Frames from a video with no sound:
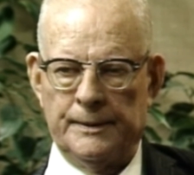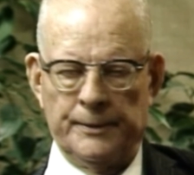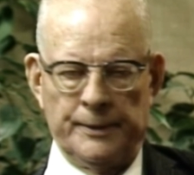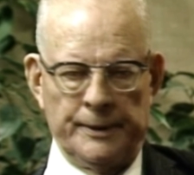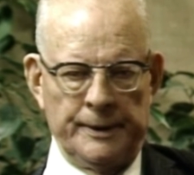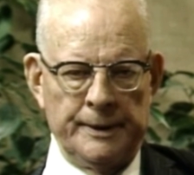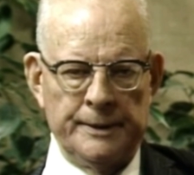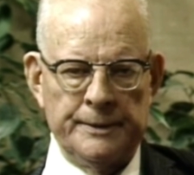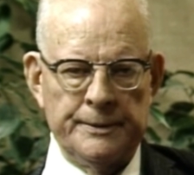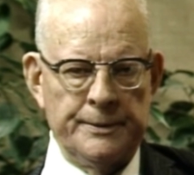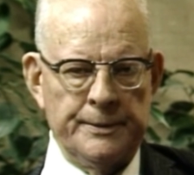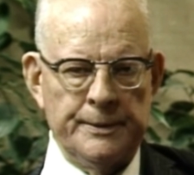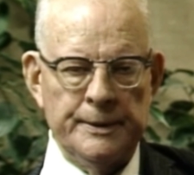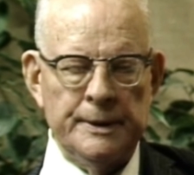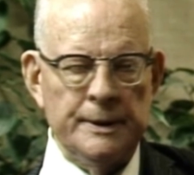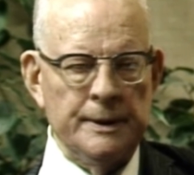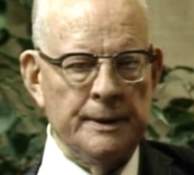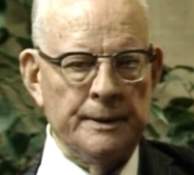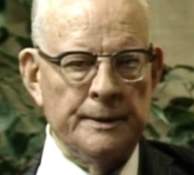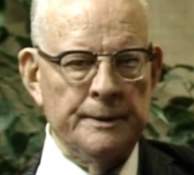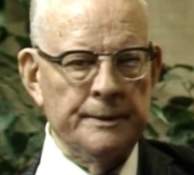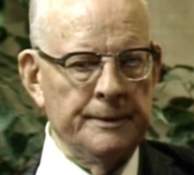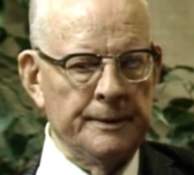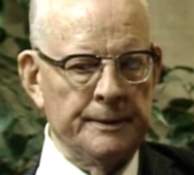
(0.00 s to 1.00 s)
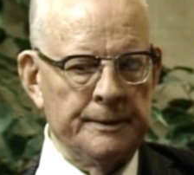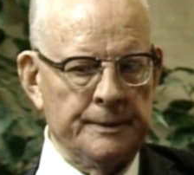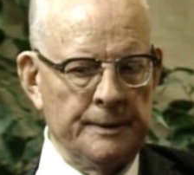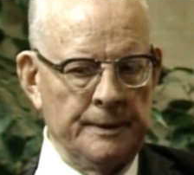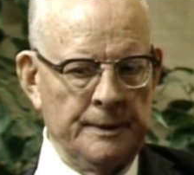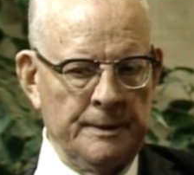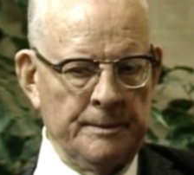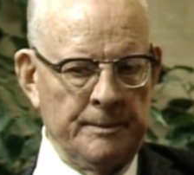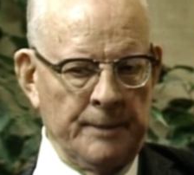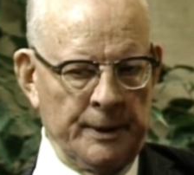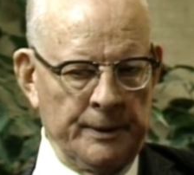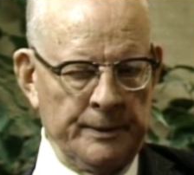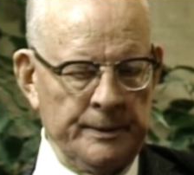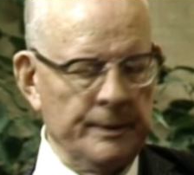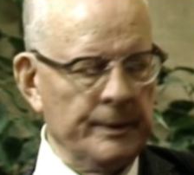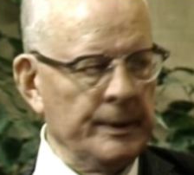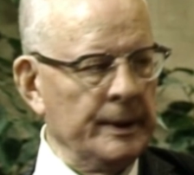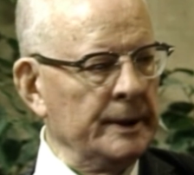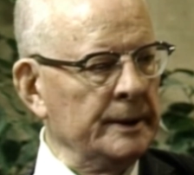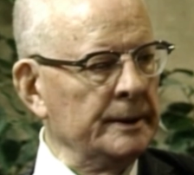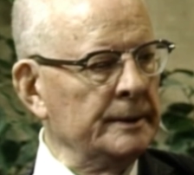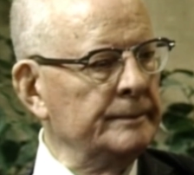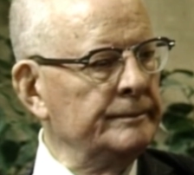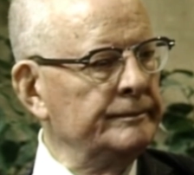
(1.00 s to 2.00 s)
Within 3 years, it's all blown
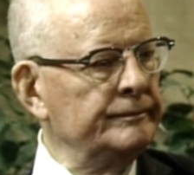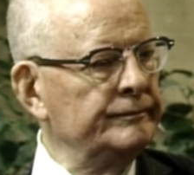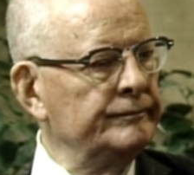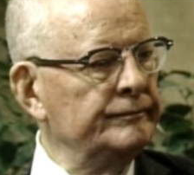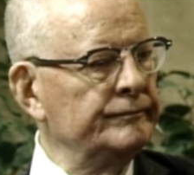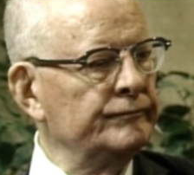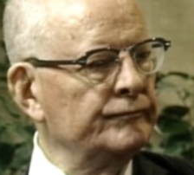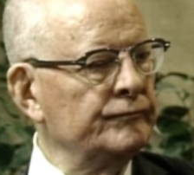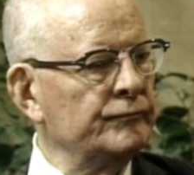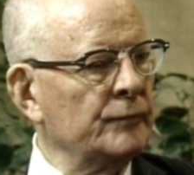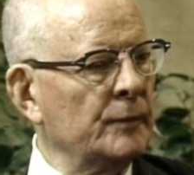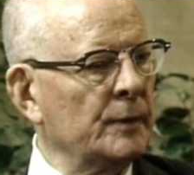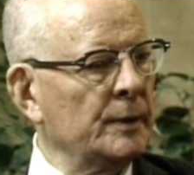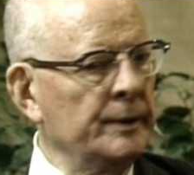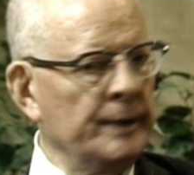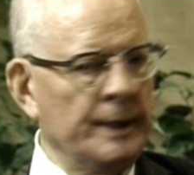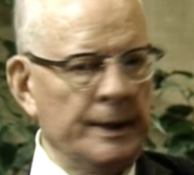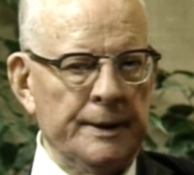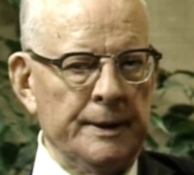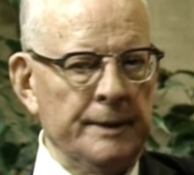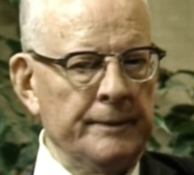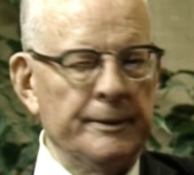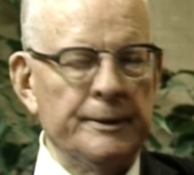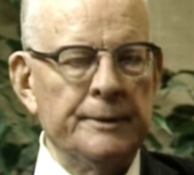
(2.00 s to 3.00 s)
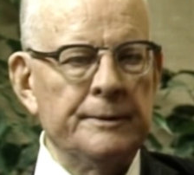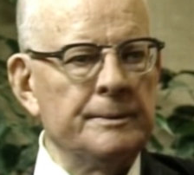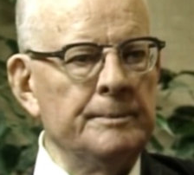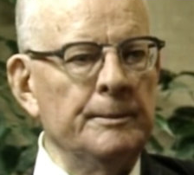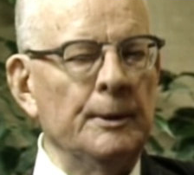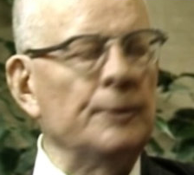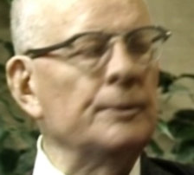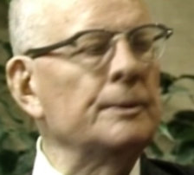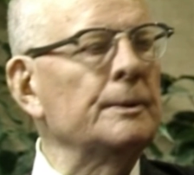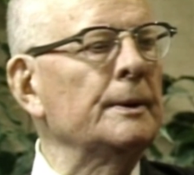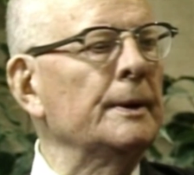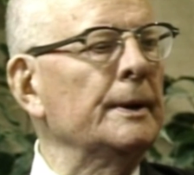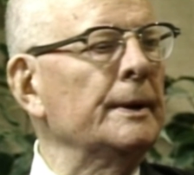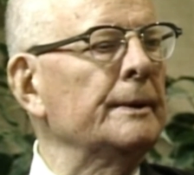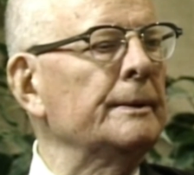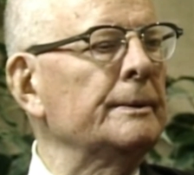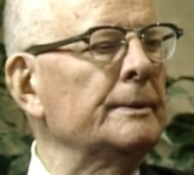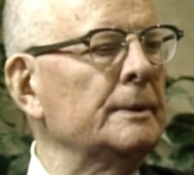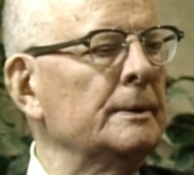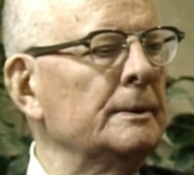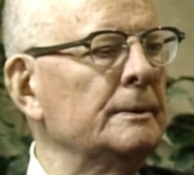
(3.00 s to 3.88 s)
away. Not even smoke left.